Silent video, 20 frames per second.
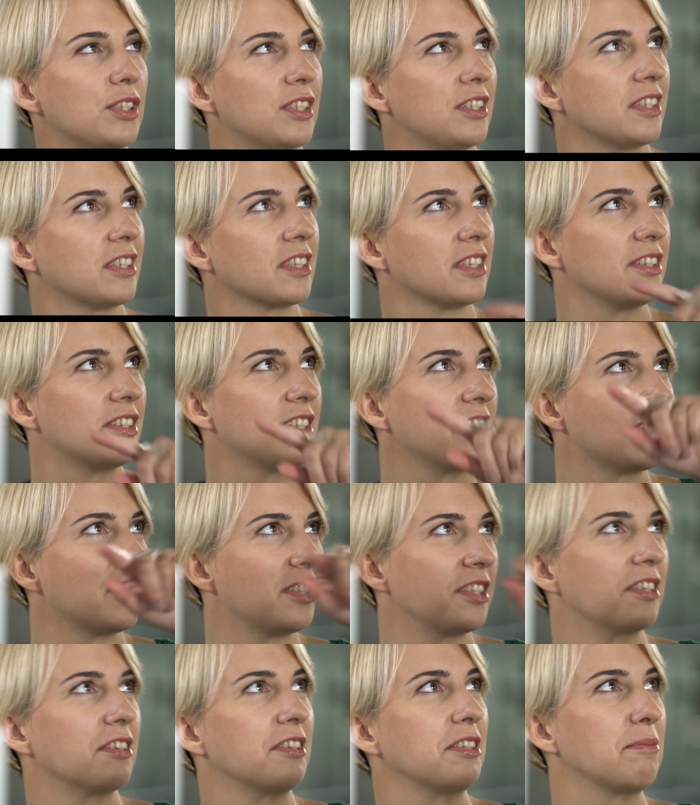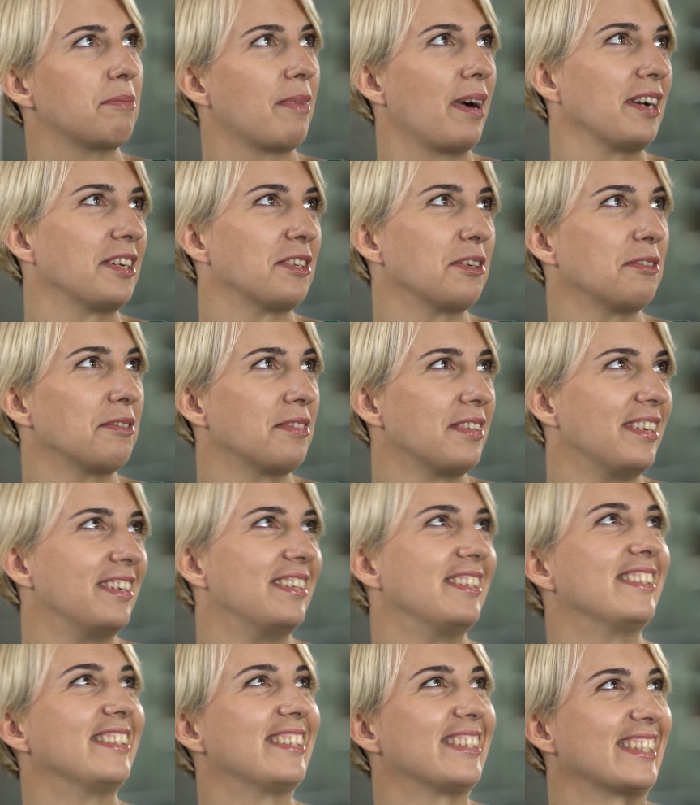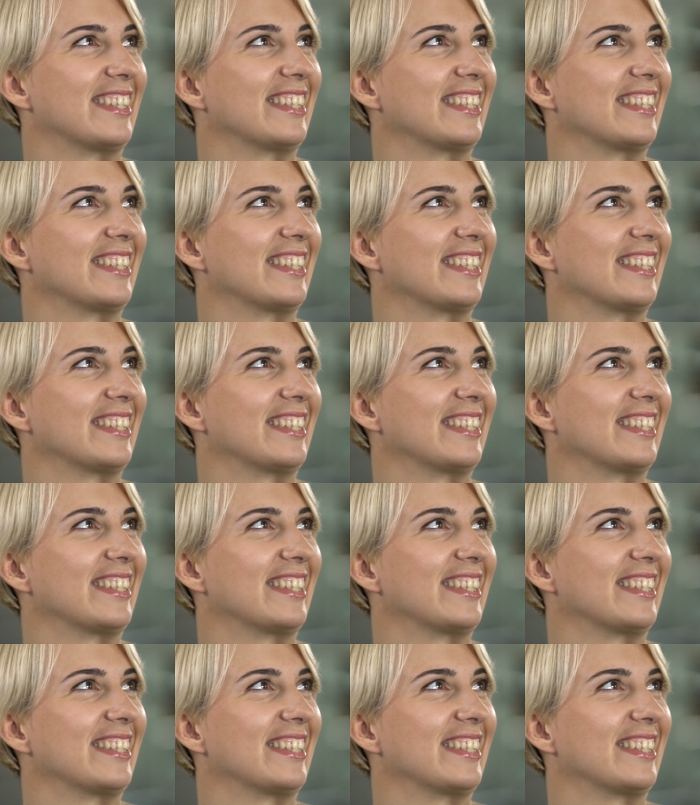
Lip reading: daily basis as much as you